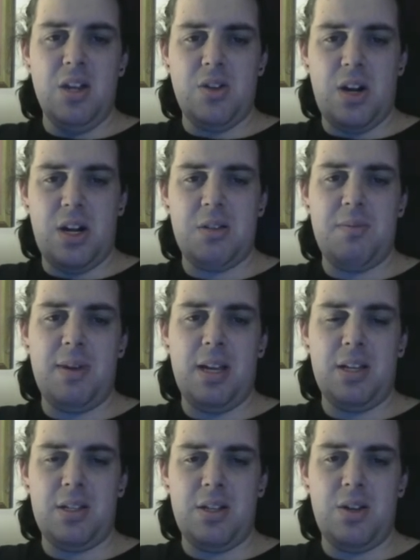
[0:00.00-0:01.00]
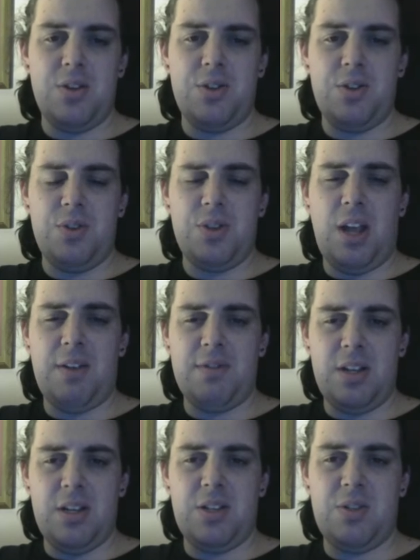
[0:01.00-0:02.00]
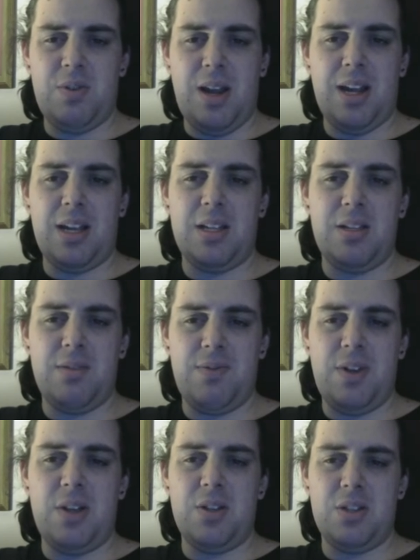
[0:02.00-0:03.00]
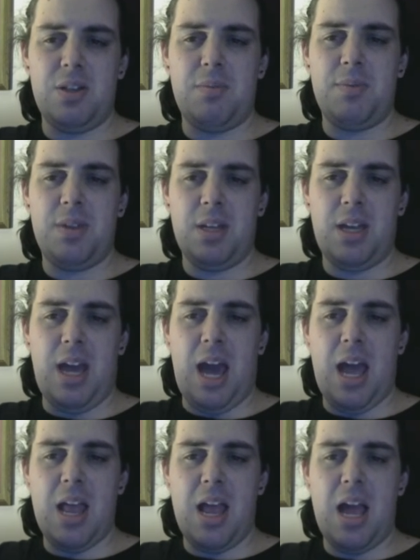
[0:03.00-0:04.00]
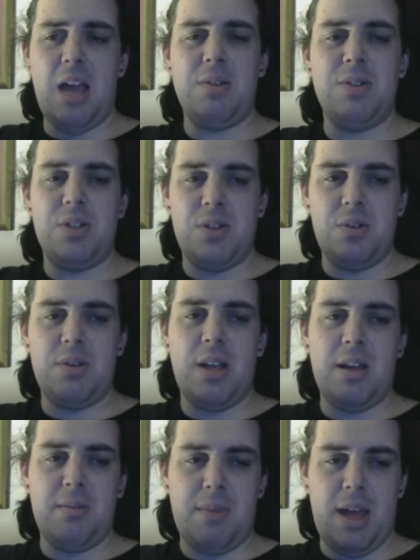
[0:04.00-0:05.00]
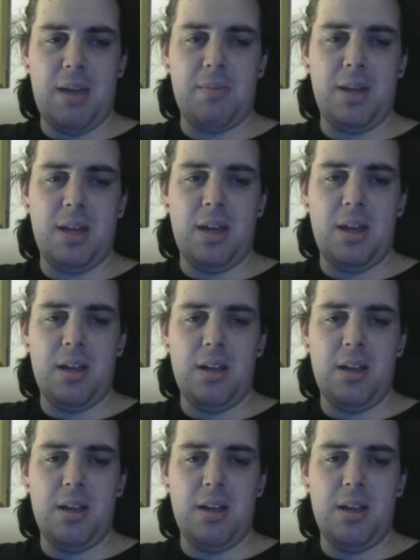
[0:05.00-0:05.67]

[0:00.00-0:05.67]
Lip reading: tried to make snowshoes out of tennis rackets, and fell asleep with the cat. I was so damn happy.